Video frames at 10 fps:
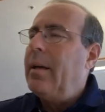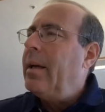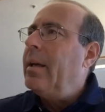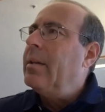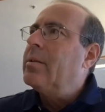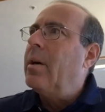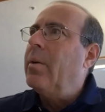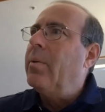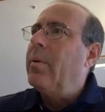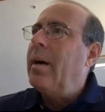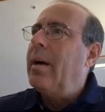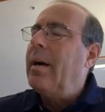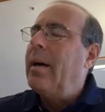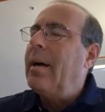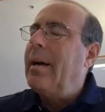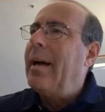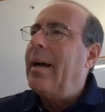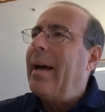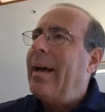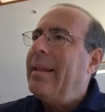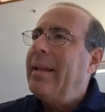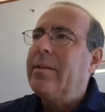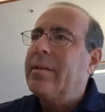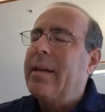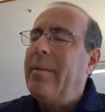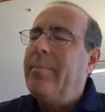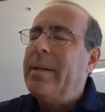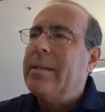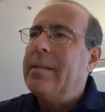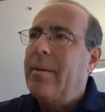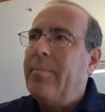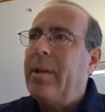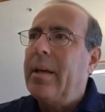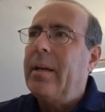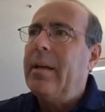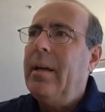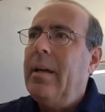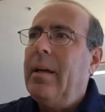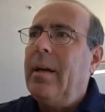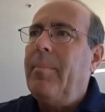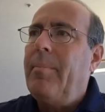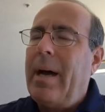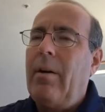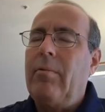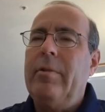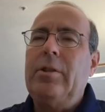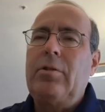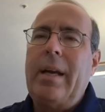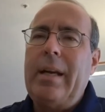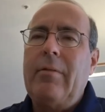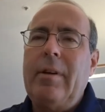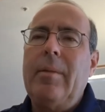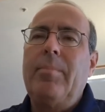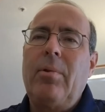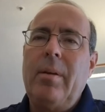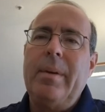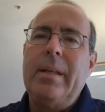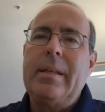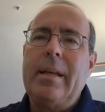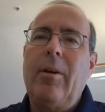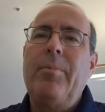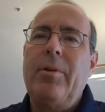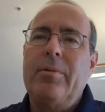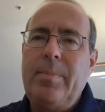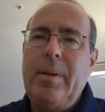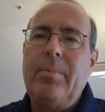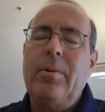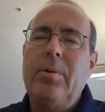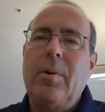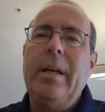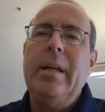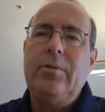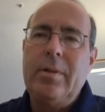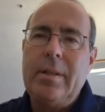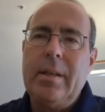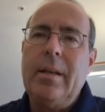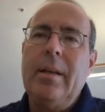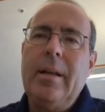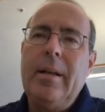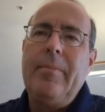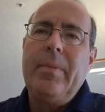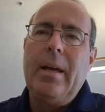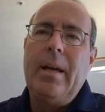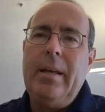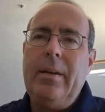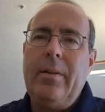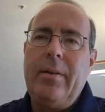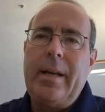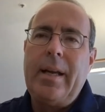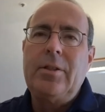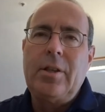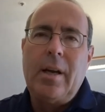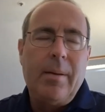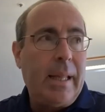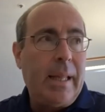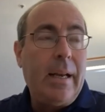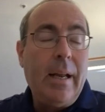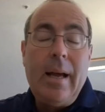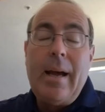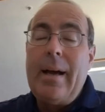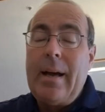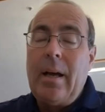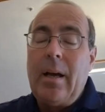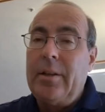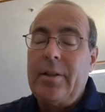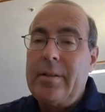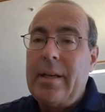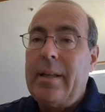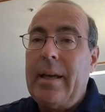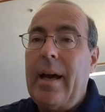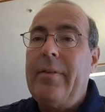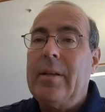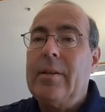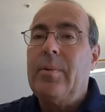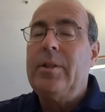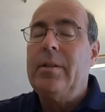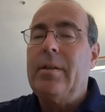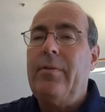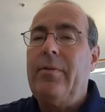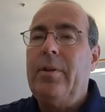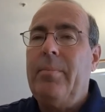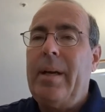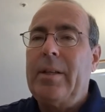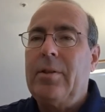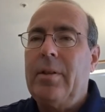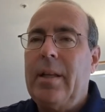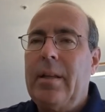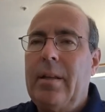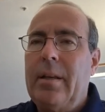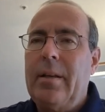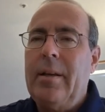and so I, I think there's got to be something about retraining, redeployment to help those people who are interested uh, into their next job. And then I'll just say the obvious, which is if you could make sure that the